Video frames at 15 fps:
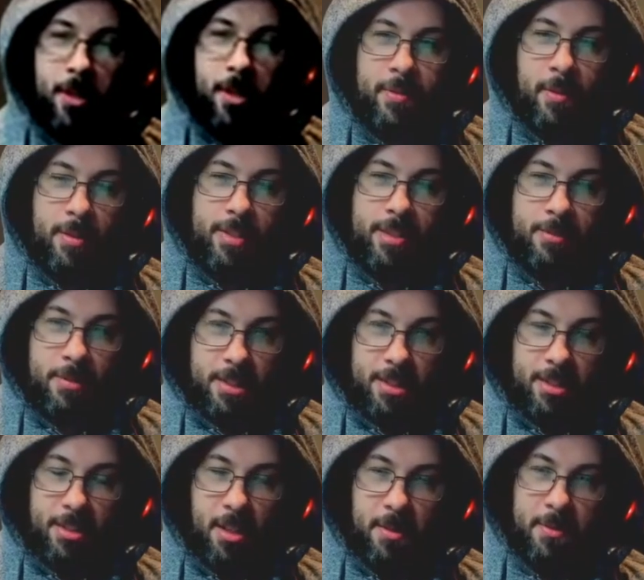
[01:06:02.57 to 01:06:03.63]
voice
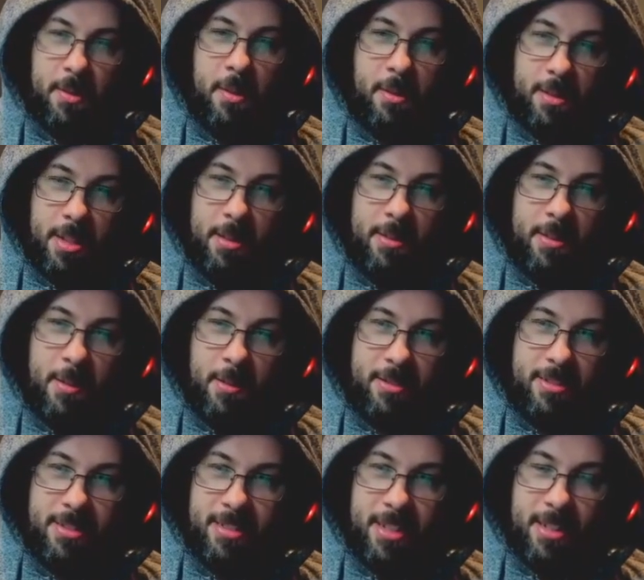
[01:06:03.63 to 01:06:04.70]
which I've got going
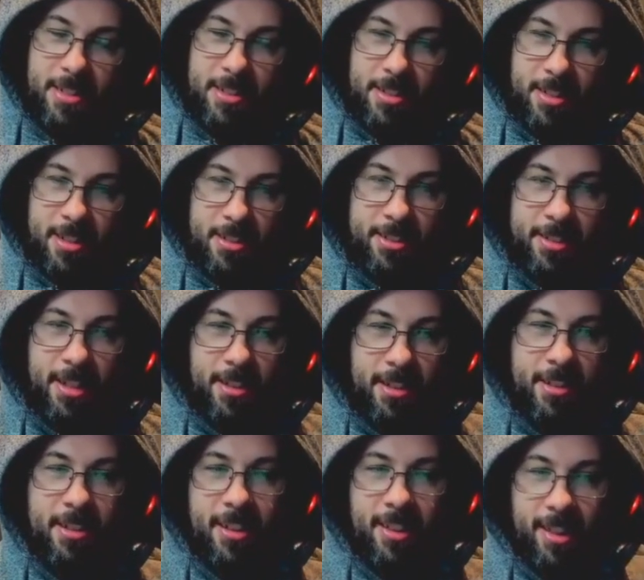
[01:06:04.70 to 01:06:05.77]
on. It's a
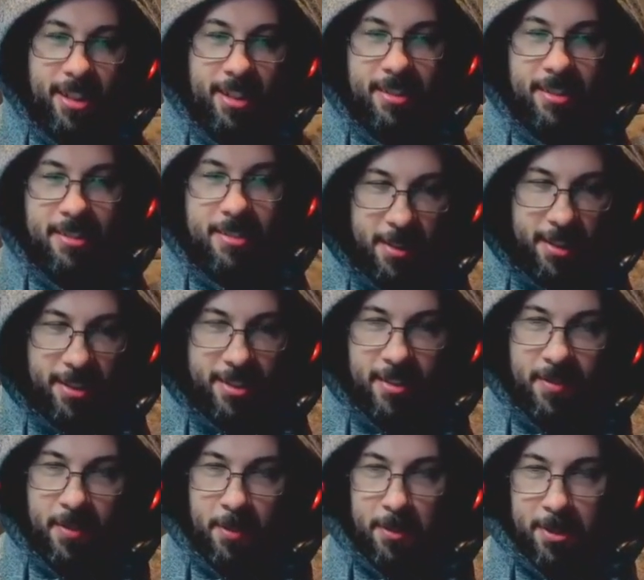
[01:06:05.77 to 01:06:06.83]
southerner thing. So
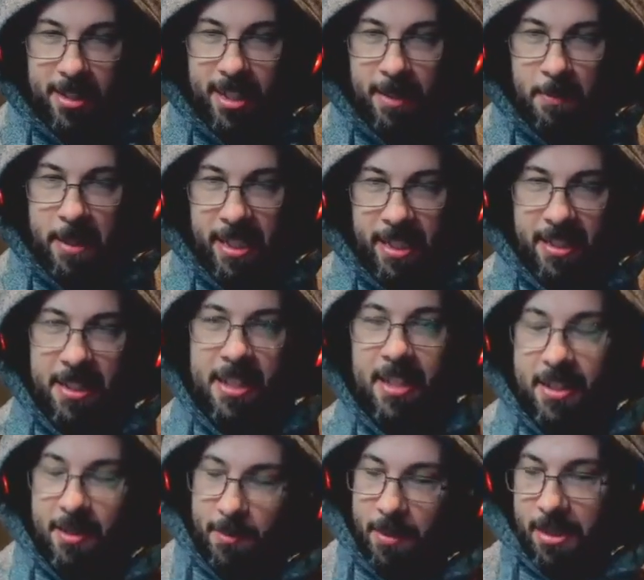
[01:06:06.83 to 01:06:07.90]
unfortunately,
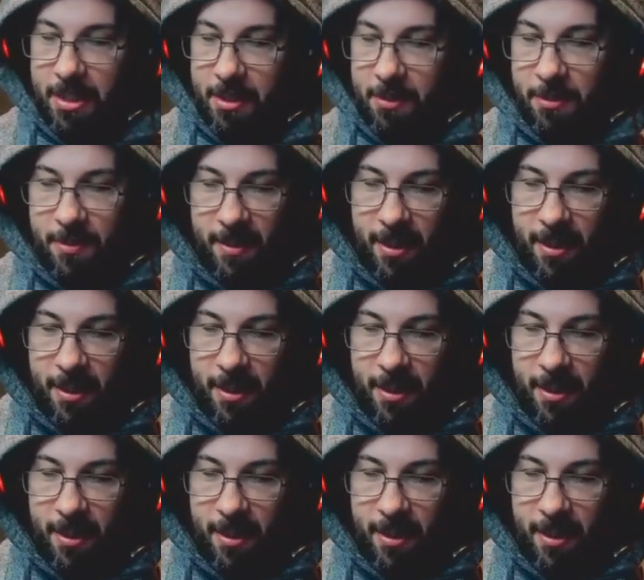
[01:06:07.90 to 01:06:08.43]
we do.